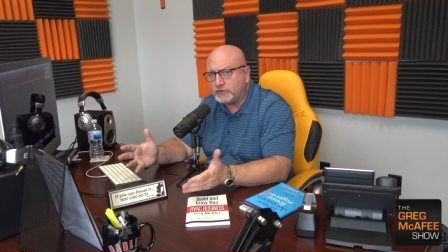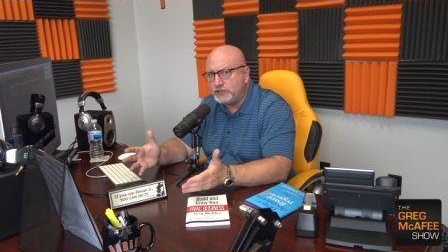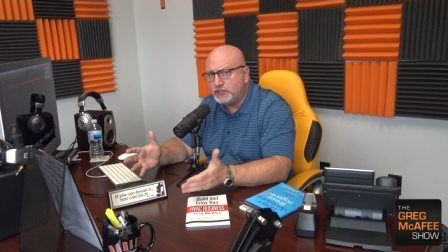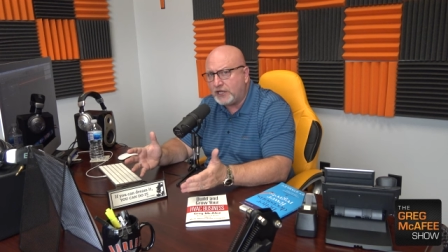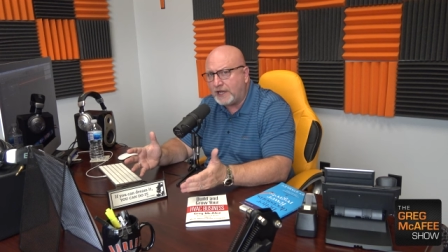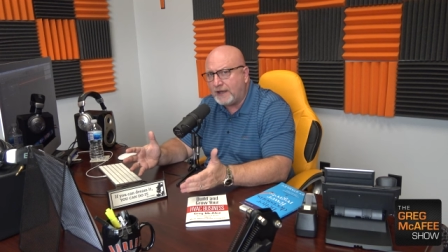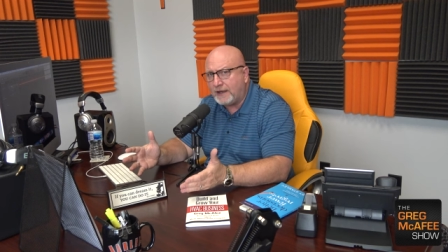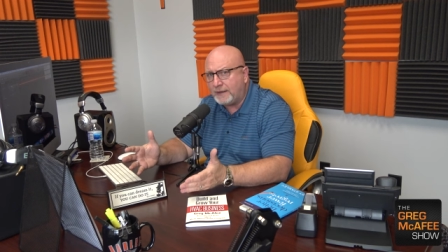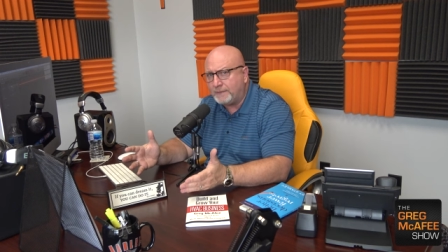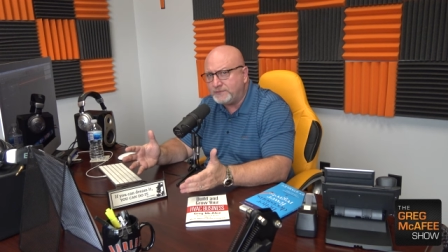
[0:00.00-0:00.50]

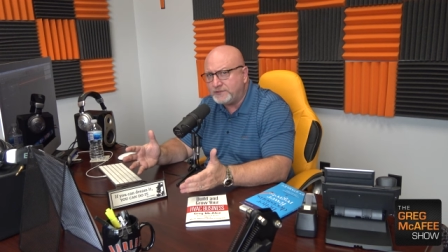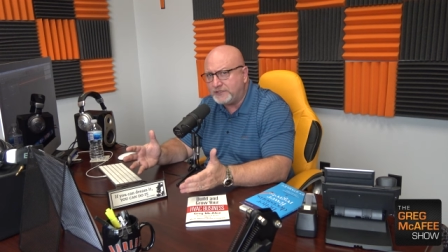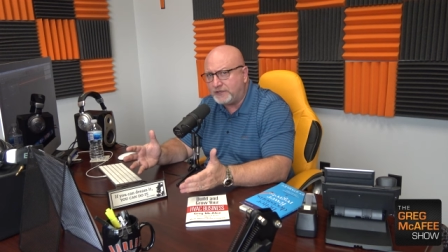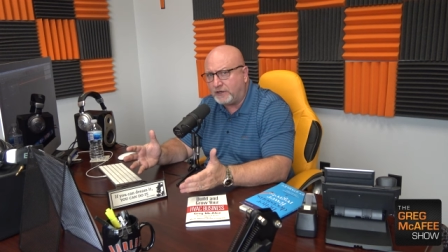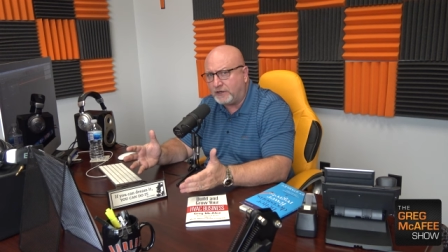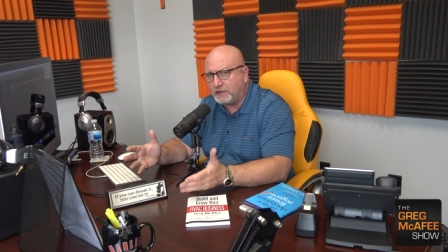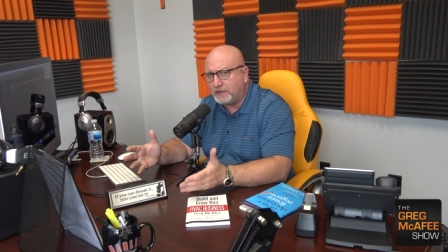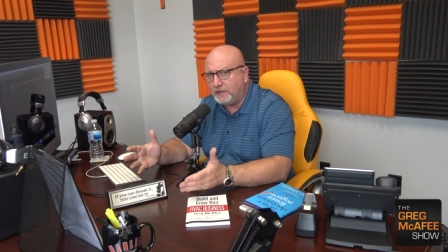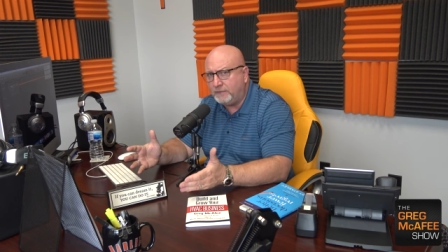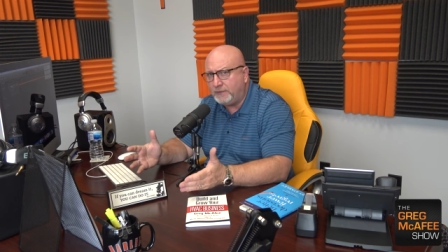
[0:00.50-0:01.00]
jobs in
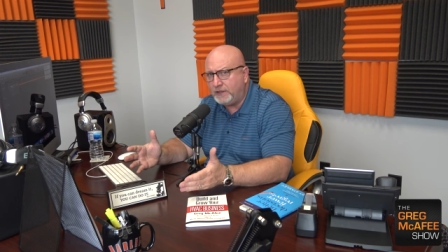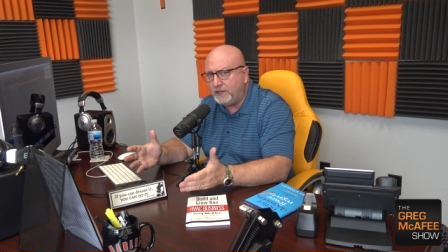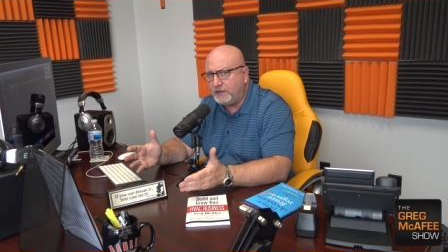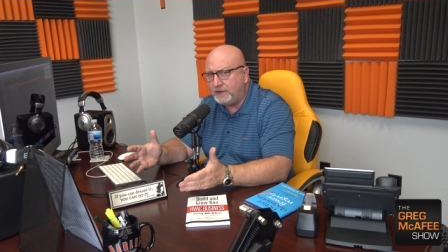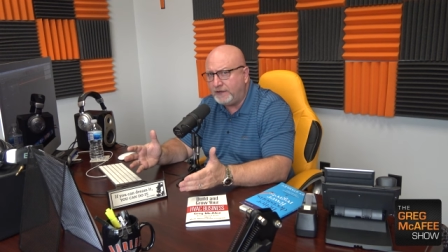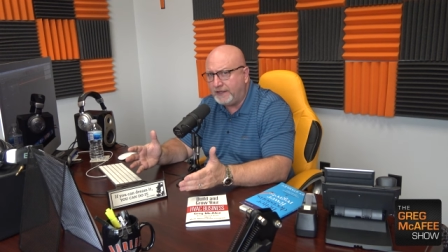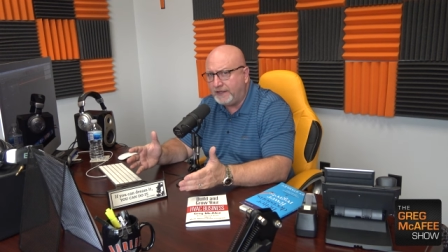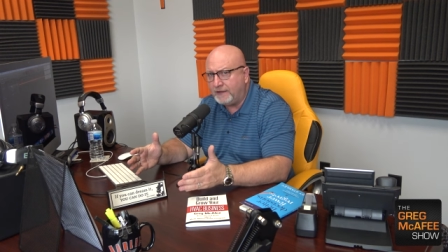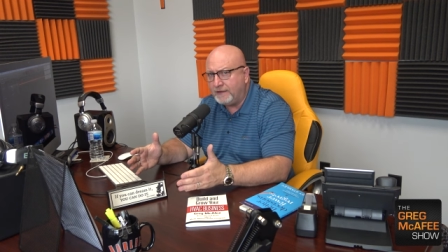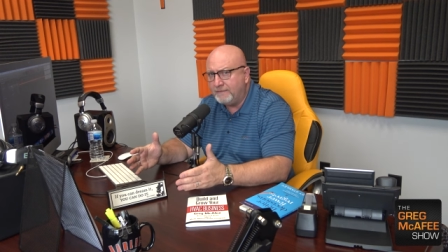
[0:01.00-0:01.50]
our
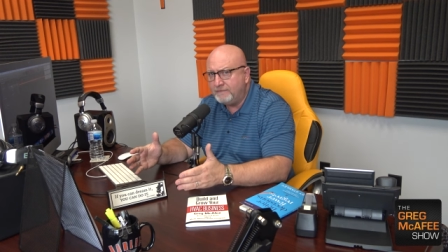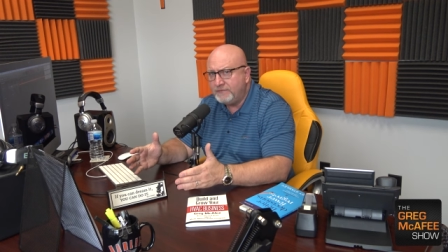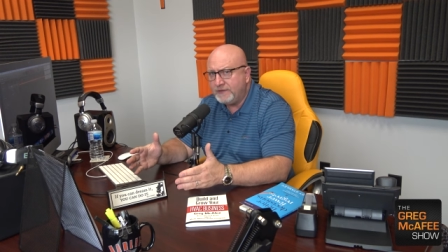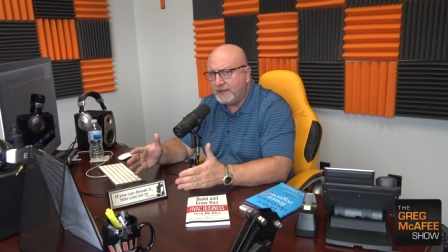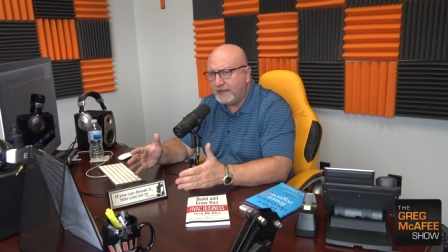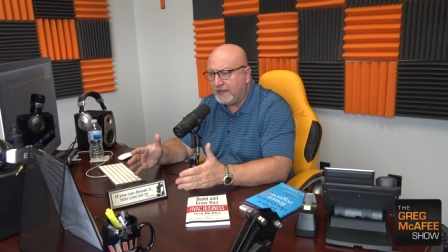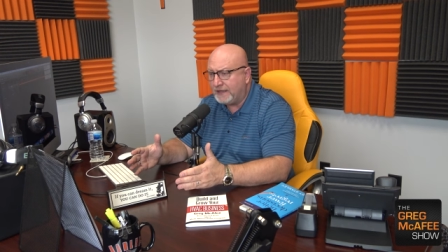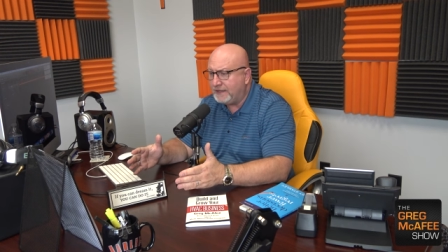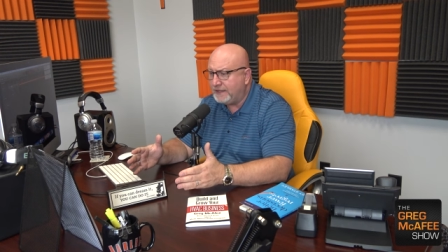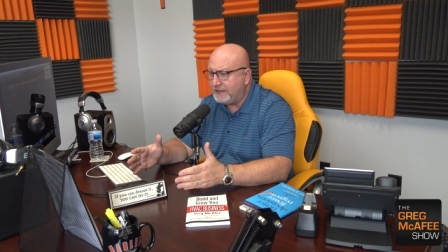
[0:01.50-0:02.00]
community
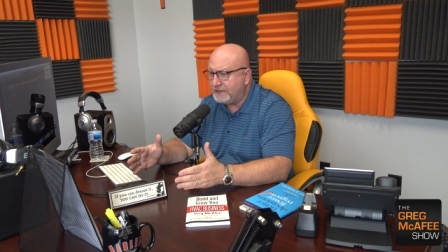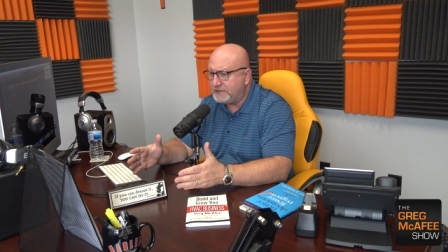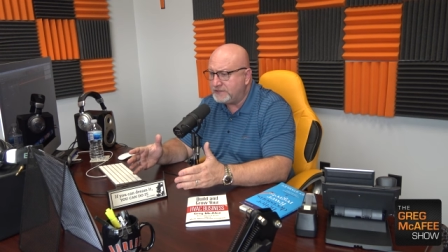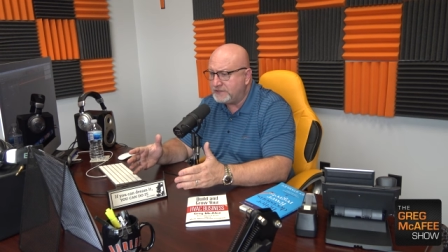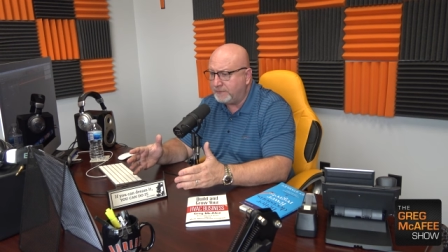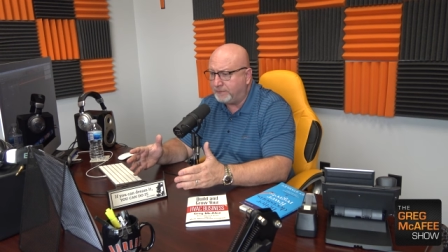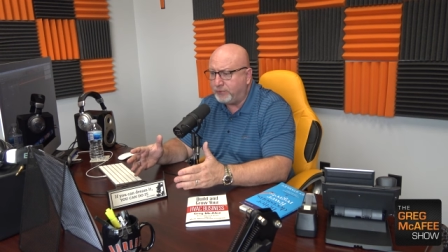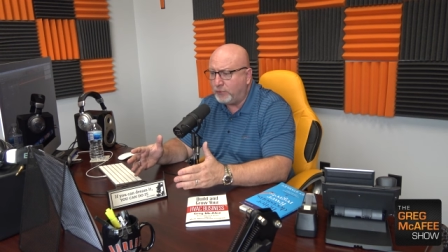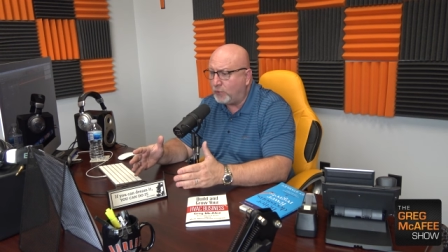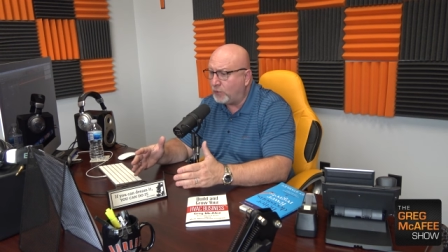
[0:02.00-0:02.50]
and he
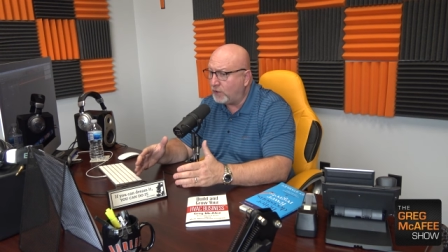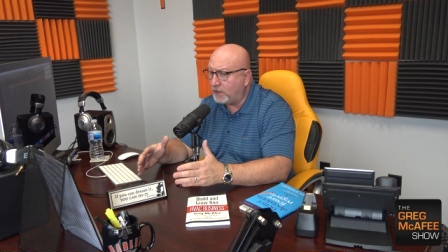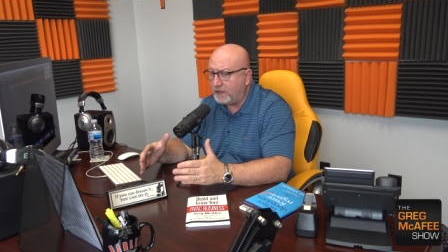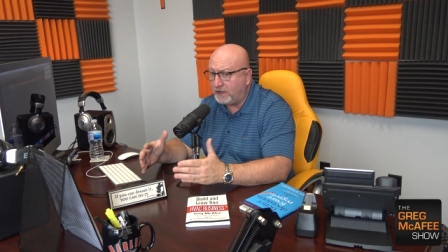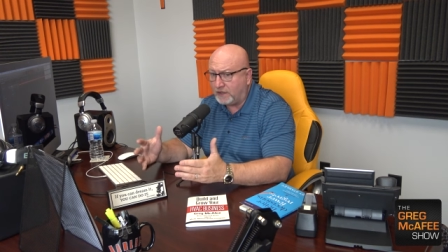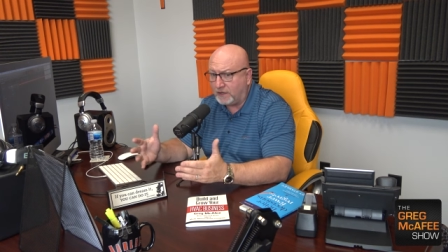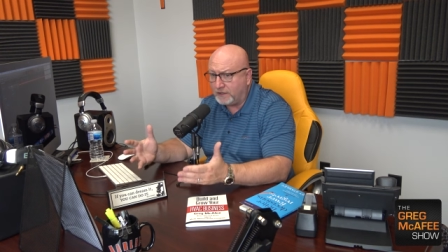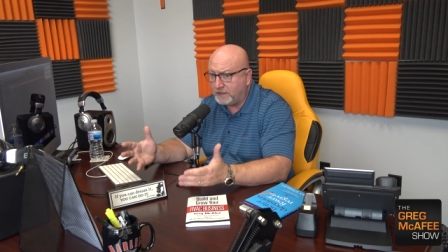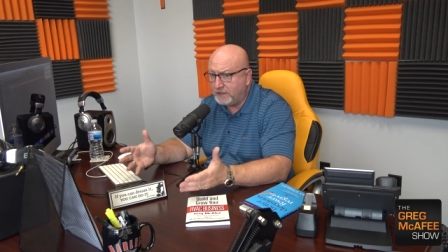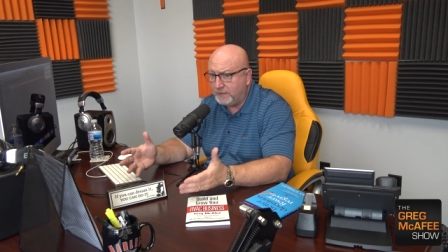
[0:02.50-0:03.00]
supported
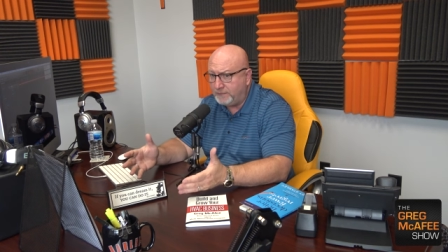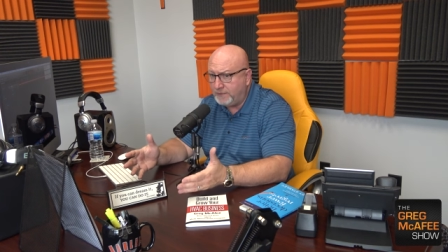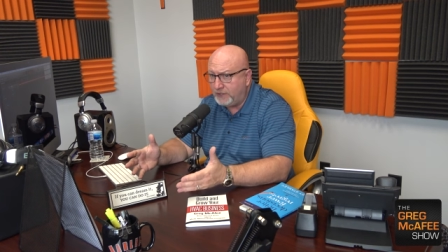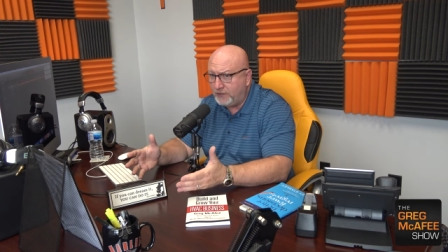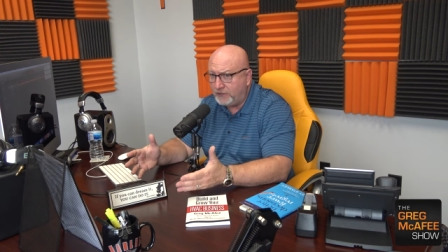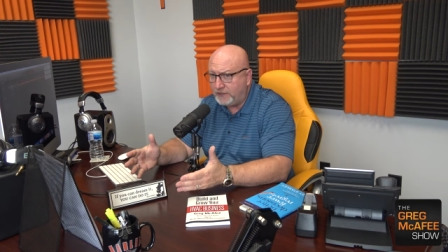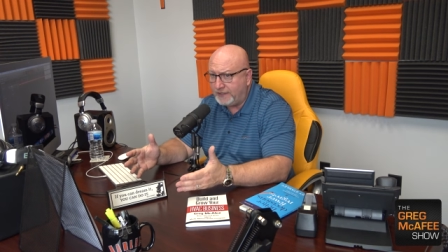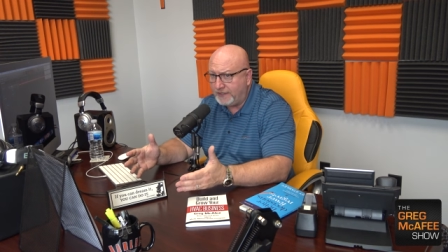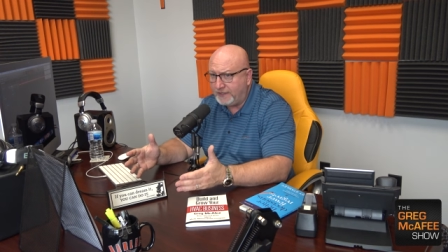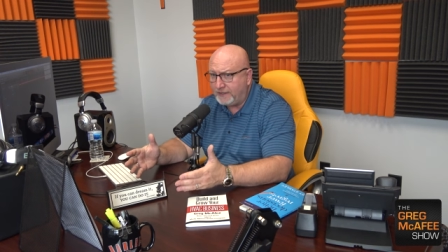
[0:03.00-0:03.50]
our
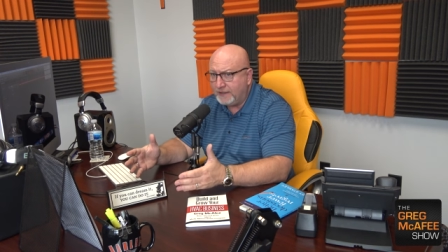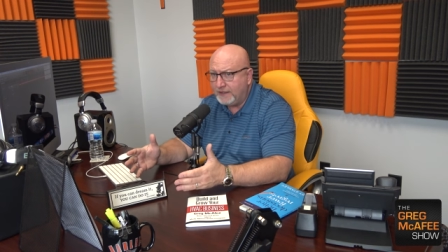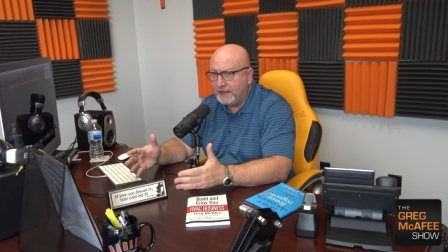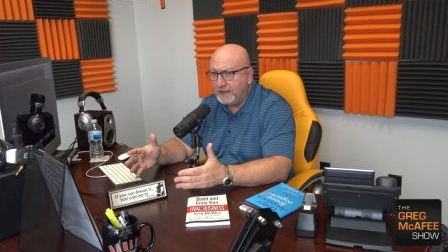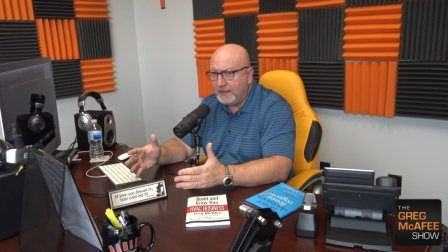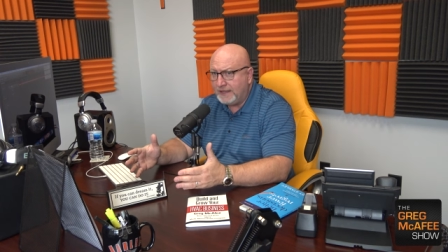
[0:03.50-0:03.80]
community